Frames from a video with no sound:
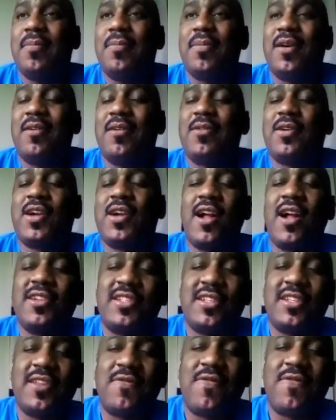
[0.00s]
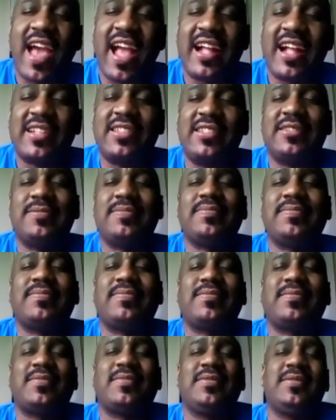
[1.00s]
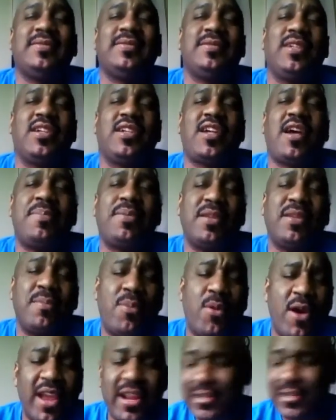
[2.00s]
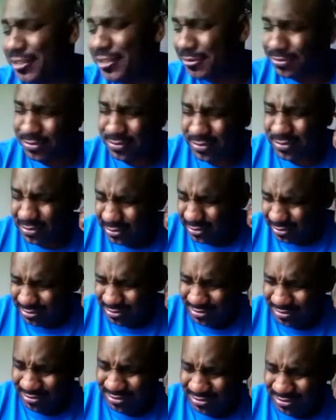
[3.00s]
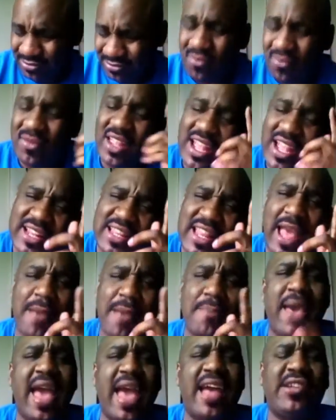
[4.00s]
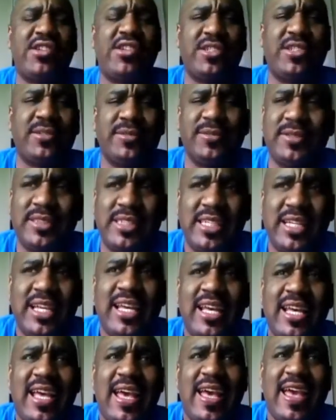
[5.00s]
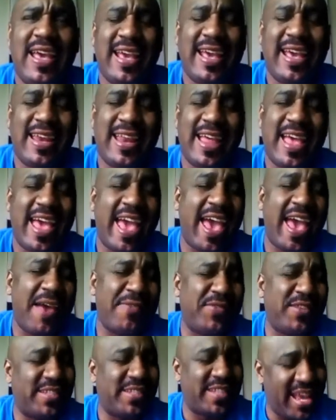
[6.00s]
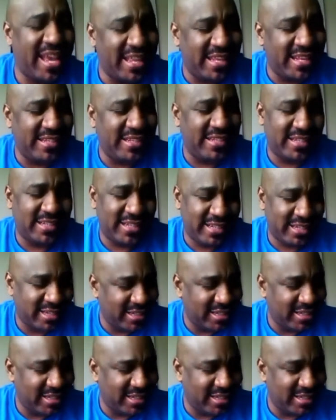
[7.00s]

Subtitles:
But regardless of the fact, a couple of points in that match, and I have to say this.